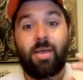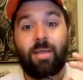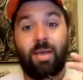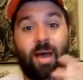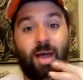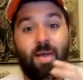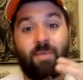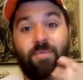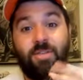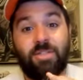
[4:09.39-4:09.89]

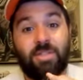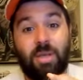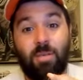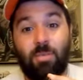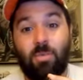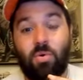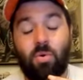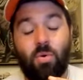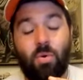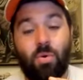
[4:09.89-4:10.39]
I have the same
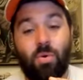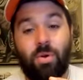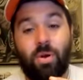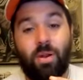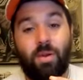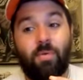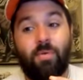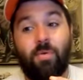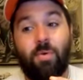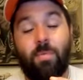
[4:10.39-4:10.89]
coil in
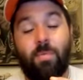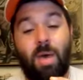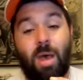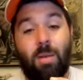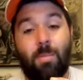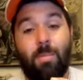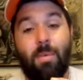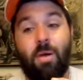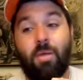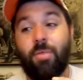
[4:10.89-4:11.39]
here for about a
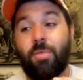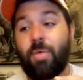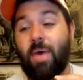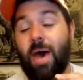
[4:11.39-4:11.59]
month.